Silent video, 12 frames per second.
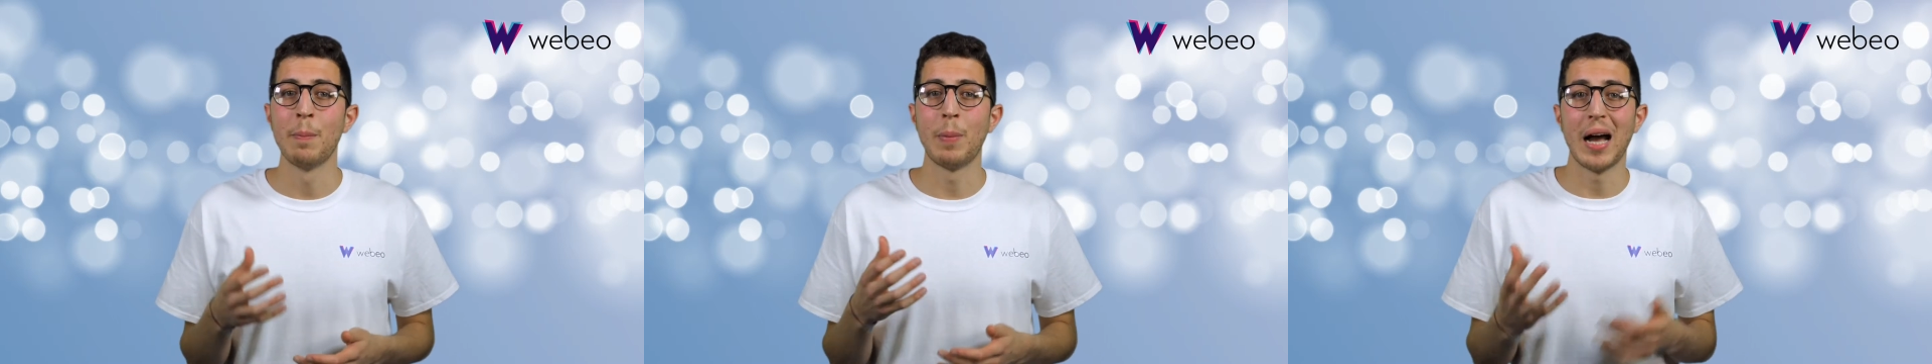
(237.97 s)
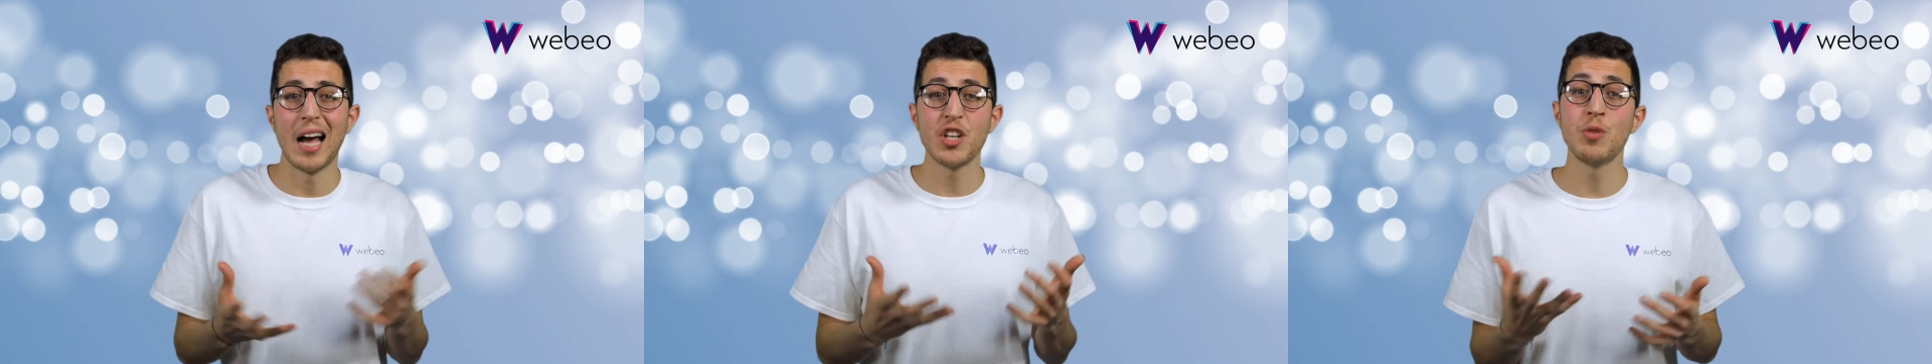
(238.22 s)

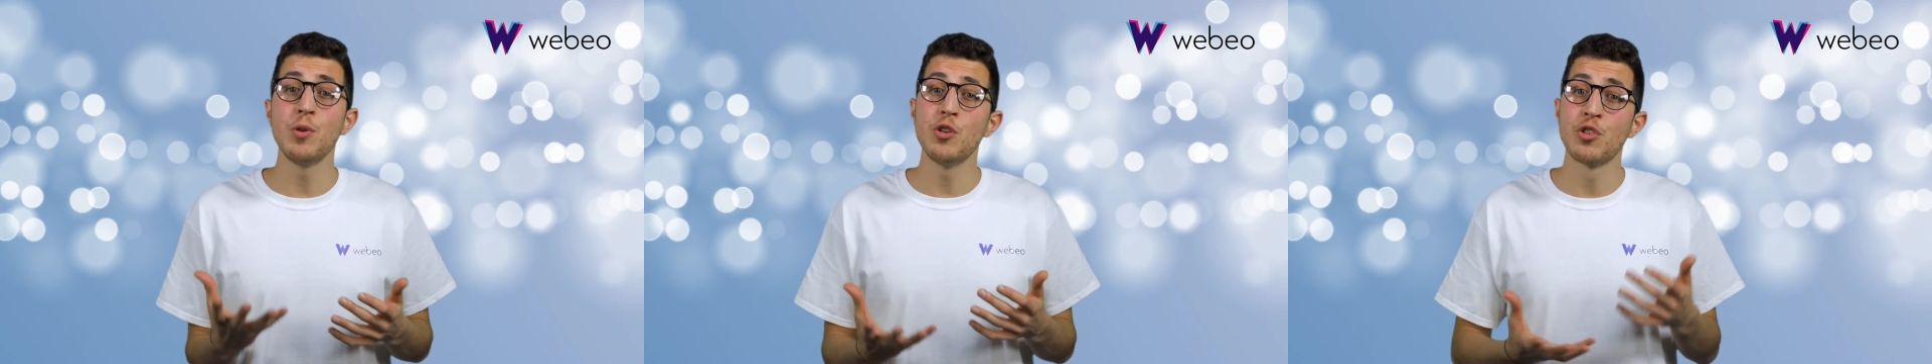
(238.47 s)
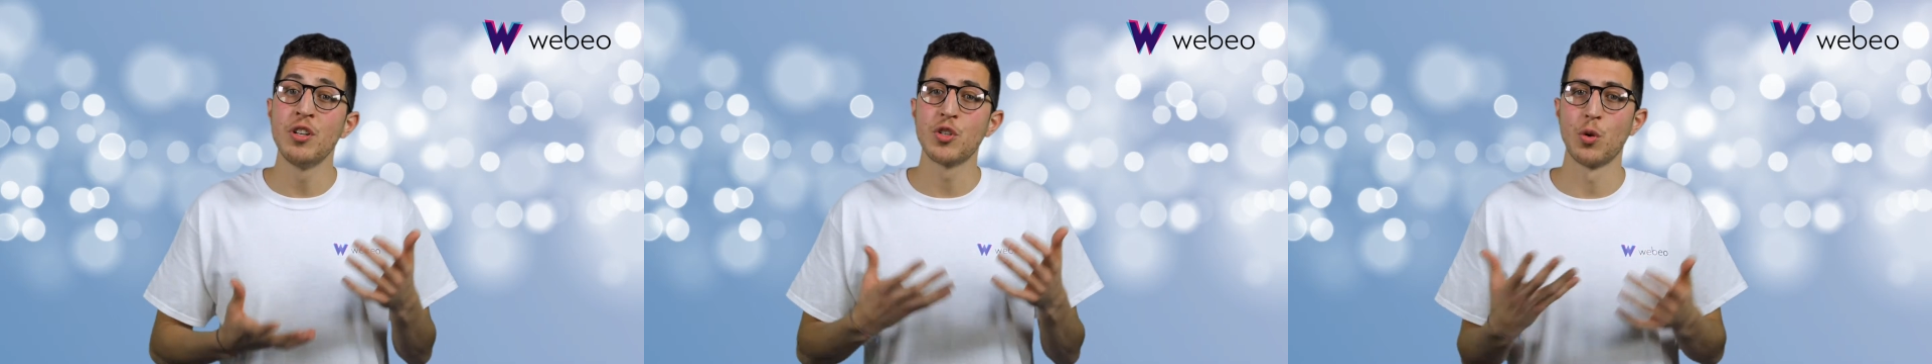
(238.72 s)
but
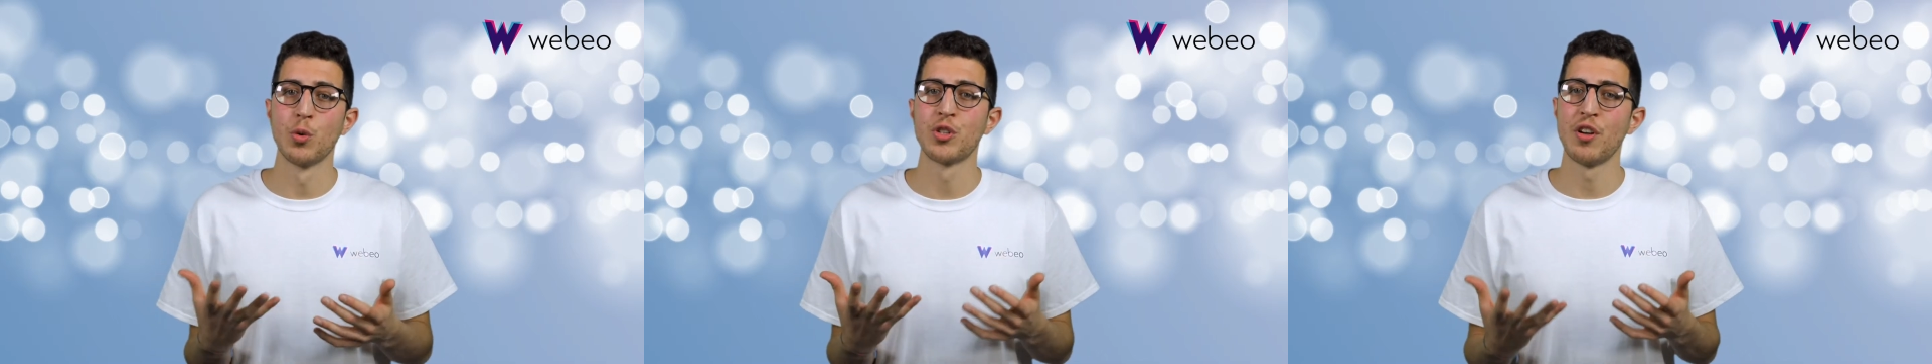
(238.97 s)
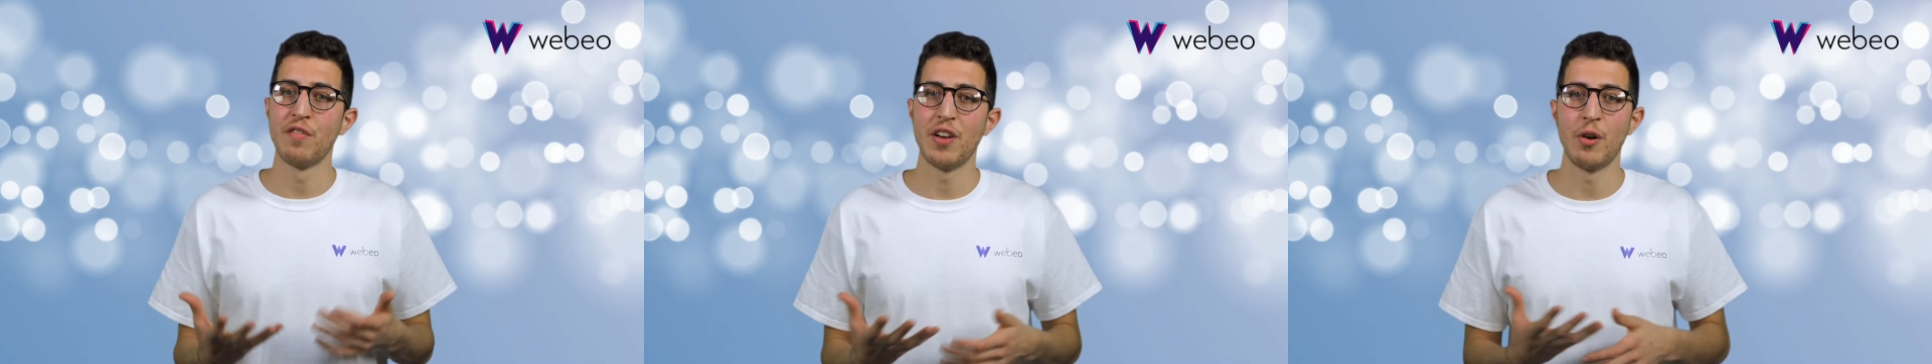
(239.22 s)
attribution is
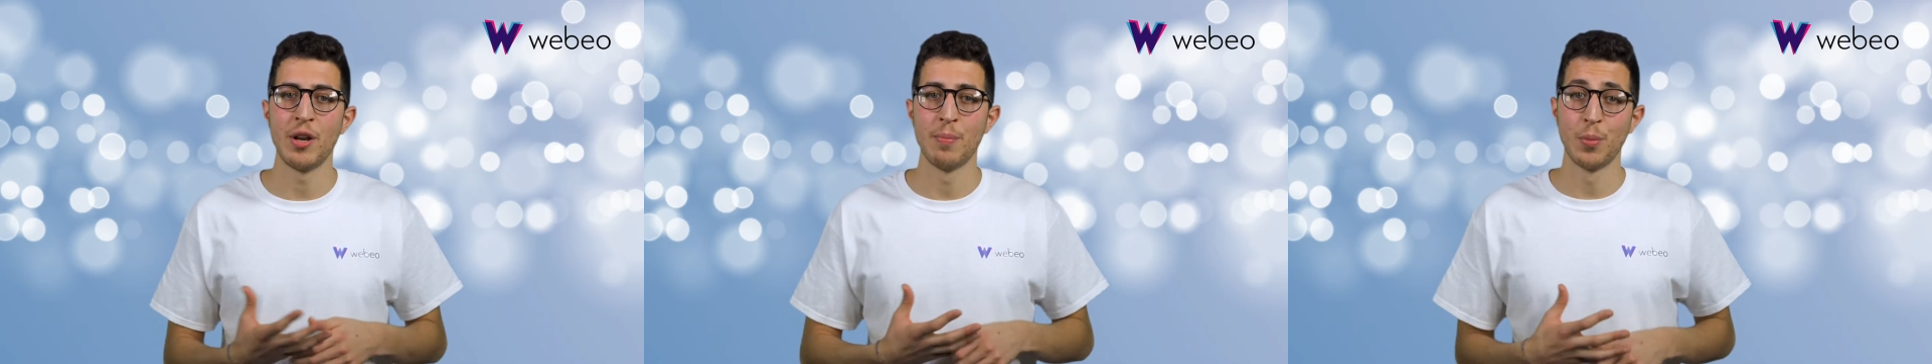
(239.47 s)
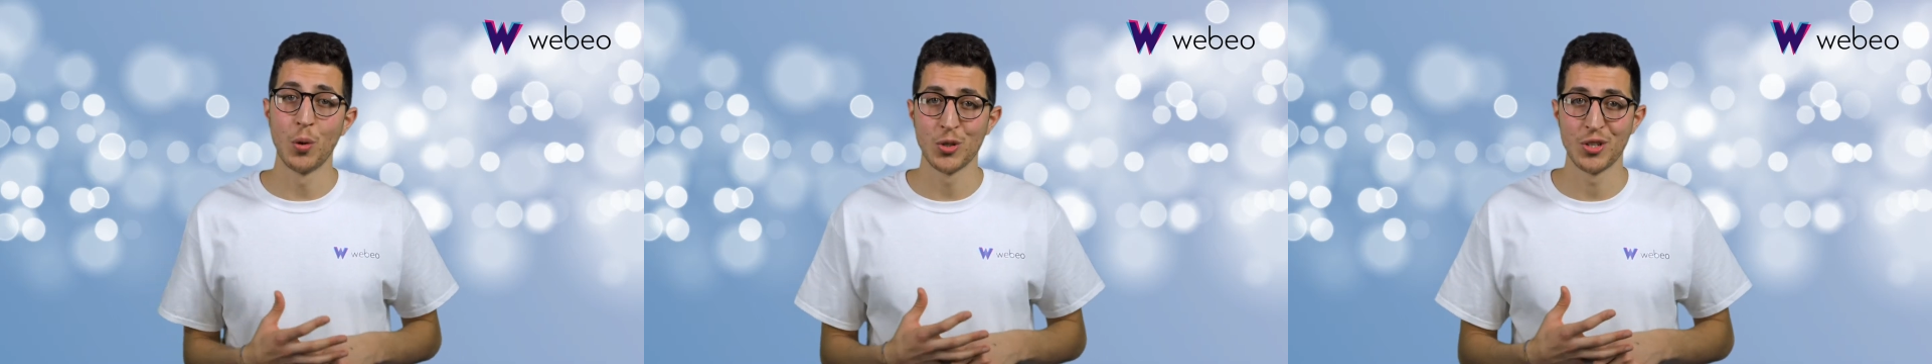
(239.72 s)
also very
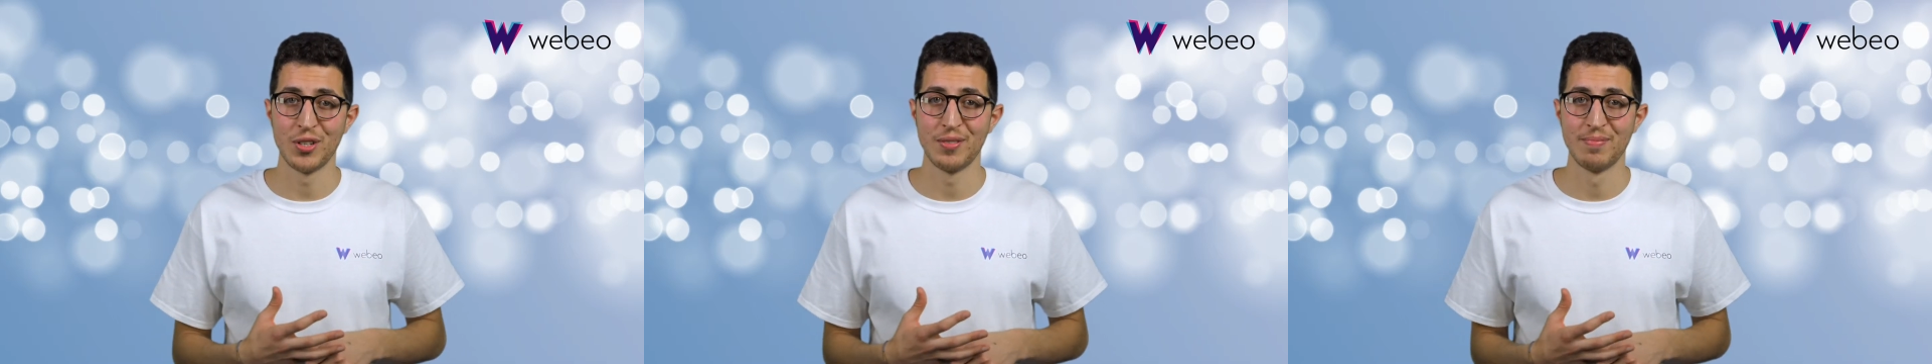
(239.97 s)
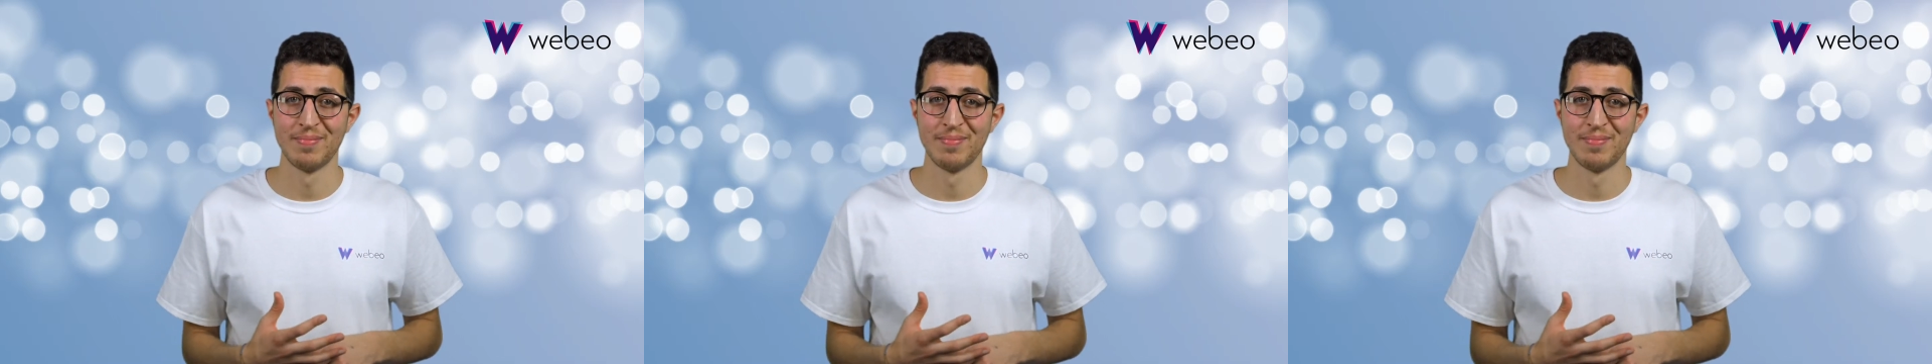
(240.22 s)
important.